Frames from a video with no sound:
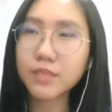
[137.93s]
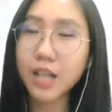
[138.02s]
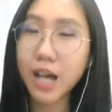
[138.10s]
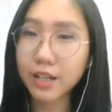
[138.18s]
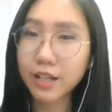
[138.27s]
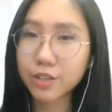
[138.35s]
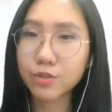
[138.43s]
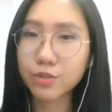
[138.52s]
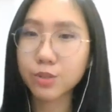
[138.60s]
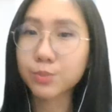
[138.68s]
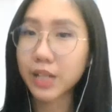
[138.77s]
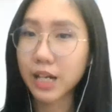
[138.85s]
argue
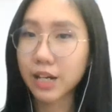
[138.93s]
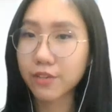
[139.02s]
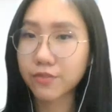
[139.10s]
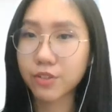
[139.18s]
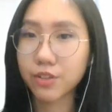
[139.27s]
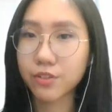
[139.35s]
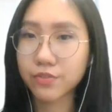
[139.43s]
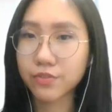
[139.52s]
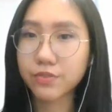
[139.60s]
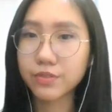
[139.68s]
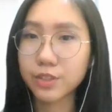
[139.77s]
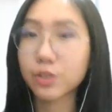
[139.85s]
on behalf of
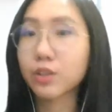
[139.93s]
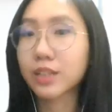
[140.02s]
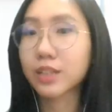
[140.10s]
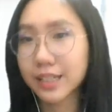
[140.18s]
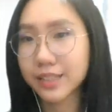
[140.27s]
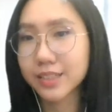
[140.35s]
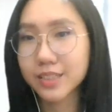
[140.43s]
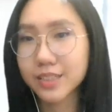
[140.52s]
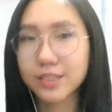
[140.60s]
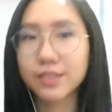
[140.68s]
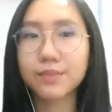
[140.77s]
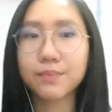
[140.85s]
your client.
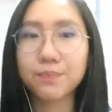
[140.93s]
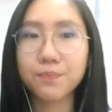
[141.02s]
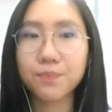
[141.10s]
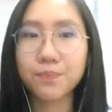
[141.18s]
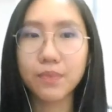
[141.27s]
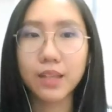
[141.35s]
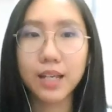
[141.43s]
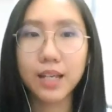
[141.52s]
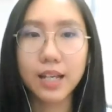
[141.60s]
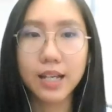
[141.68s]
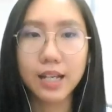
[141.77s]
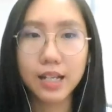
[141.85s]

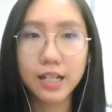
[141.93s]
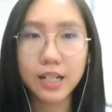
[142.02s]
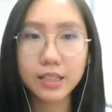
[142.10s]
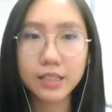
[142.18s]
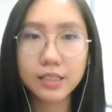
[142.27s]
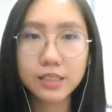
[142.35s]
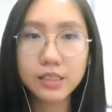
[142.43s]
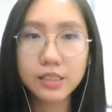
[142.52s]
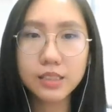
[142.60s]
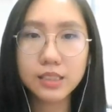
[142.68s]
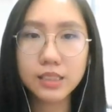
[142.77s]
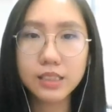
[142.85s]
And